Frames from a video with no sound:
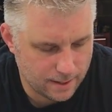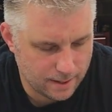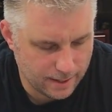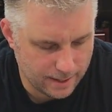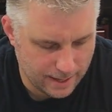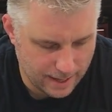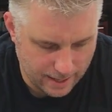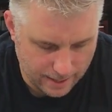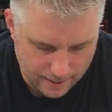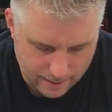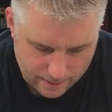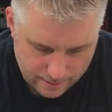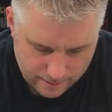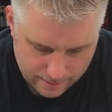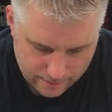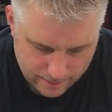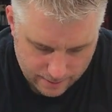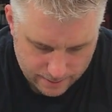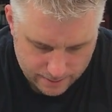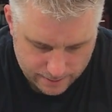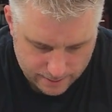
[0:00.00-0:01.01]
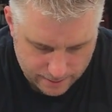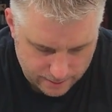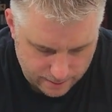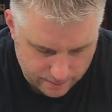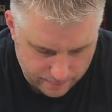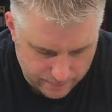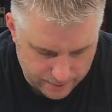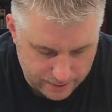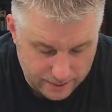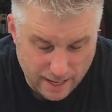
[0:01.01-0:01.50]
Again, this
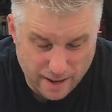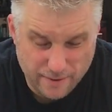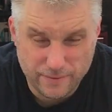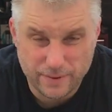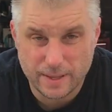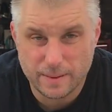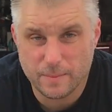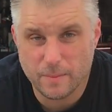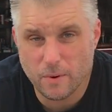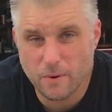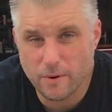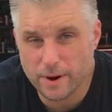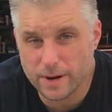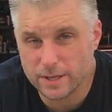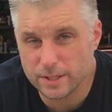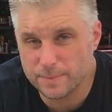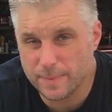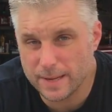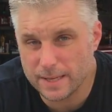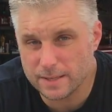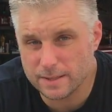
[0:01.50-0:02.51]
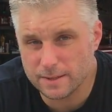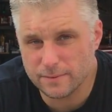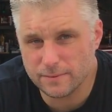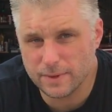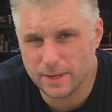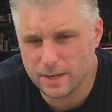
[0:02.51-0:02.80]
system is definitely more expensive